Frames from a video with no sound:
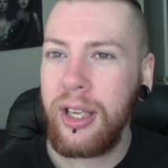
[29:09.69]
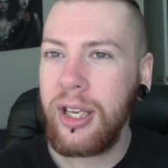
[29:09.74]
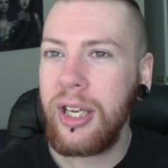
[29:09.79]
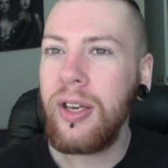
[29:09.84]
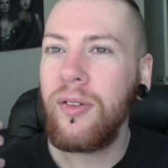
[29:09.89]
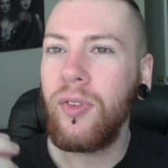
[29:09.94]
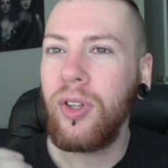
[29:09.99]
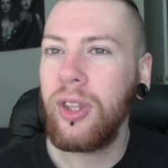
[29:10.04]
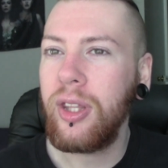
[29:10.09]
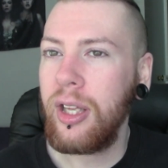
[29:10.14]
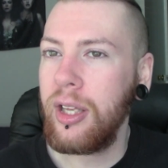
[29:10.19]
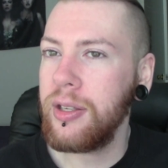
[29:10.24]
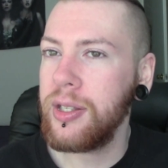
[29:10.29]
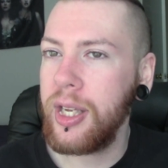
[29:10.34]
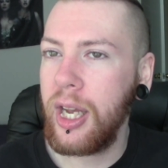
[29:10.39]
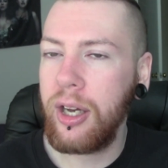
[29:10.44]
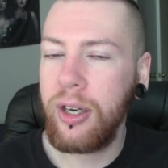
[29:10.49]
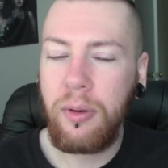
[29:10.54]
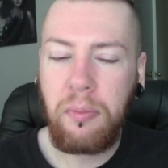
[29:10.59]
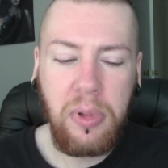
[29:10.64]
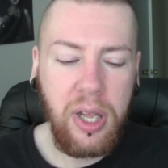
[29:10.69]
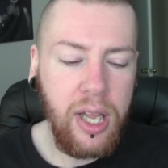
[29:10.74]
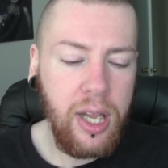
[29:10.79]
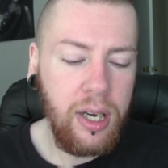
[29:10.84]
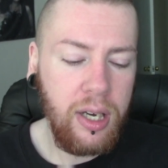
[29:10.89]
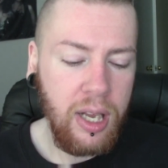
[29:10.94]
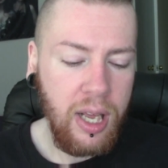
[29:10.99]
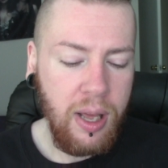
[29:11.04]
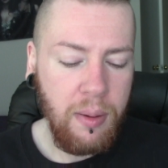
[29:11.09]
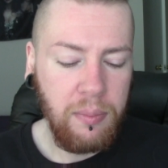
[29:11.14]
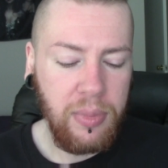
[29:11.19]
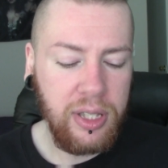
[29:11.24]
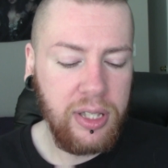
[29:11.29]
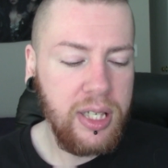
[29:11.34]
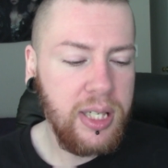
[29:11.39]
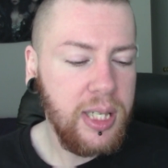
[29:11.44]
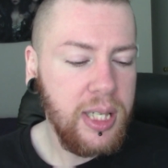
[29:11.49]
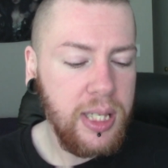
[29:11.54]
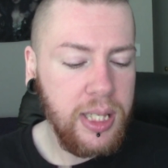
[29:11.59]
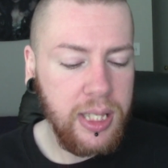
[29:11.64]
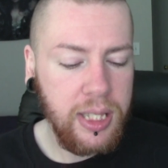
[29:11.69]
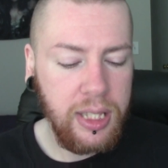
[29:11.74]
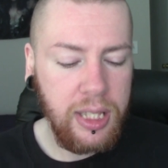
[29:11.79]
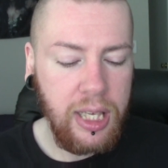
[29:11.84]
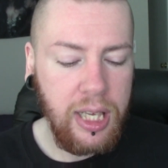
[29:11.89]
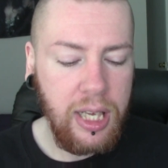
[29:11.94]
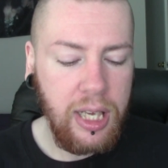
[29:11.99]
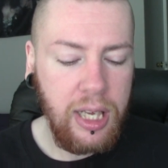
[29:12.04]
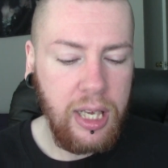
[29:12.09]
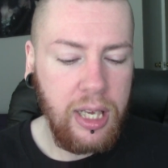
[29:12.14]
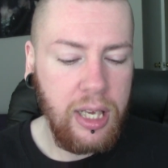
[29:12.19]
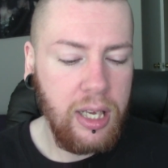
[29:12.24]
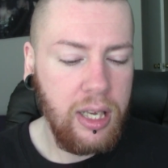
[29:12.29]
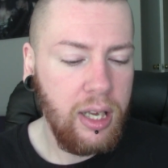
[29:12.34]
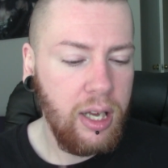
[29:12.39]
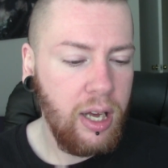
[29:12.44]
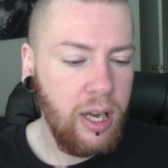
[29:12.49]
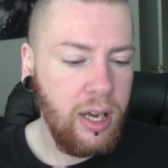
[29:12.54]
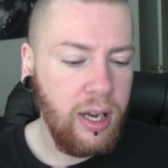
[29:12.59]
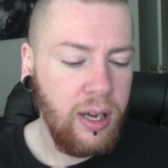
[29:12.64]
even things out a bit. But this is the